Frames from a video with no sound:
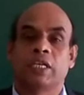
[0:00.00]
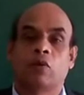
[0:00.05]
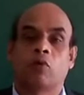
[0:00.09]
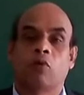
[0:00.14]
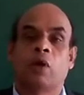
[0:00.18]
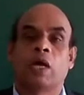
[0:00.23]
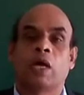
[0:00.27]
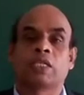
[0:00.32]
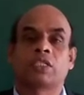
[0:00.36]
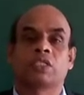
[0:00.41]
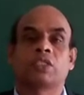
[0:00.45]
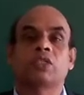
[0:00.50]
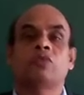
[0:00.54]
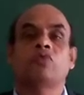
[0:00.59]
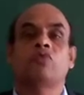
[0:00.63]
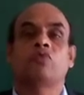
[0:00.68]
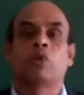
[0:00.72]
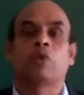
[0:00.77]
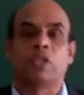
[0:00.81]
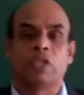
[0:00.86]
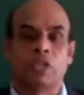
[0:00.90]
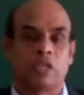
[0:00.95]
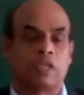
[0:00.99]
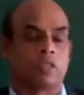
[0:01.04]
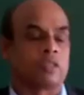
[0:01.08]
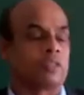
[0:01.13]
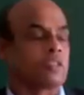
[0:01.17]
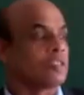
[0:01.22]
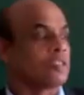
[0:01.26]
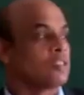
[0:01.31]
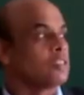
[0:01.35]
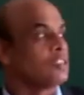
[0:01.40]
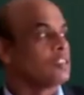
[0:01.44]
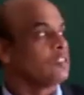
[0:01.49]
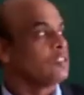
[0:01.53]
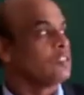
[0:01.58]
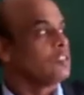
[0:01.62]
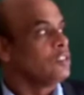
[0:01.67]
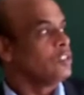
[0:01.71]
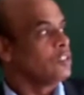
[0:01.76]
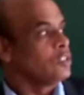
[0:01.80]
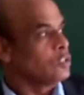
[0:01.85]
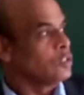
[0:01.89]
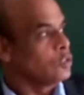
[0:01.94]
was the owner.
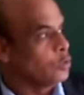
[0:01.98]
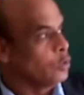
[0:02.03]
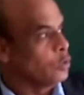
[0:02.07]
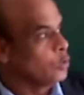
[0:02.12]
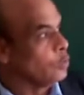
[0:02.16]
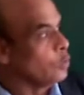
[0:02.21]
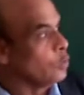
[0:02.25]
So